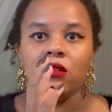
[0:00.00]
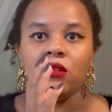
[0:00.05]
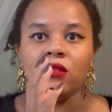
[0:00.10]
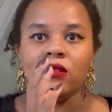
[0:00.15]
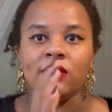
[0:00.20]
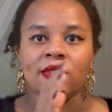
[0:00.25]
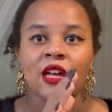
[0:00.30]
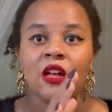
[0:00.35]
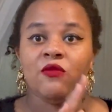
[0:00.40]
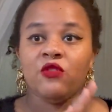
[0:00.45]

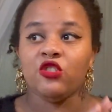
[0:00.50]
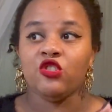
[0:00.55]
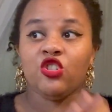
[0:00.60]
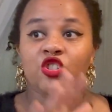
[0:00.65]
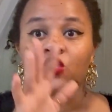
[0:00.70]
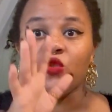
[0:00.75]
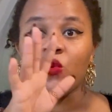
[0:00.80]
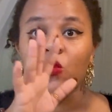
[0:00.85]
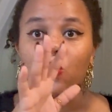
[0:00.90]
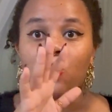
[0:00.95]
Southern
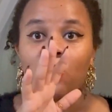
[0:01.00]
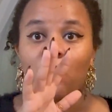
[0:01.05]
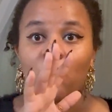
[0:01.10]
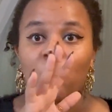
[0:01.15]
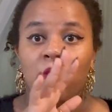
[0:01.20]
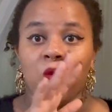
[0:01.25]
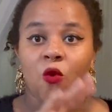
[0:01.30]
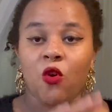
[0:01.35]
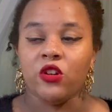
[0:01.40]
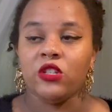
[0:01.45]
just
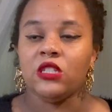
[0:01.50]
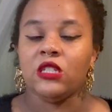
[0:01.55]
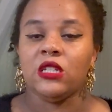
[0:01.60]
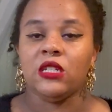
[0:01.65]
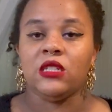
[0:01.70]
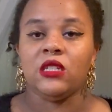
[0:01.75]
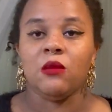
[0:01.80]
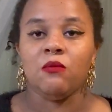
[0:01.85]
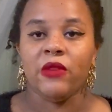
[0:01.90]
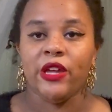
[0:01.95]

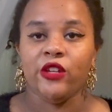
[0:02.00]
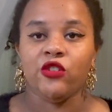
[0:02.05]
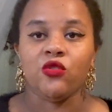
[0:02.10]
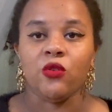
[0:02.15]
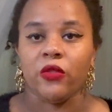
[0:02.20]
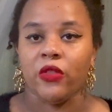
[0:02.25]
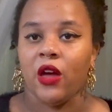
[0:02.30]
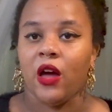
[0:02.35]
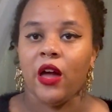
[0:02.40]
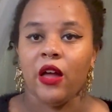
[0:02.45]
wanted to make sure
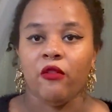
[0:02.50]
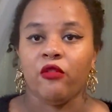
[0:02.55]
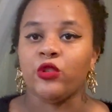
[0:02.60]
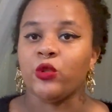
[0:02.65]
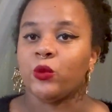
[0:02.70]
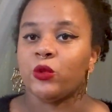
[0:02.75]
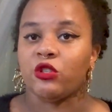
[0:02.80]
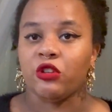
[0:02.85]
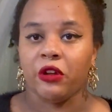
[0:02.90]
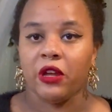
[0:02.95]
that Iris
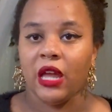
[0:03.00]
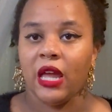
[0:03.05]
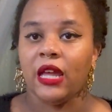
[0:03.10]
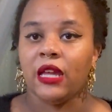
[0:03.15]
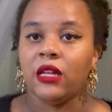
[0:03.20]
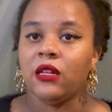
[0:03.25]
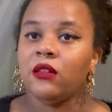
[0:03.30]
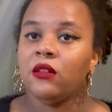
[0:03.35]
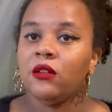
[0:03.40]
was okay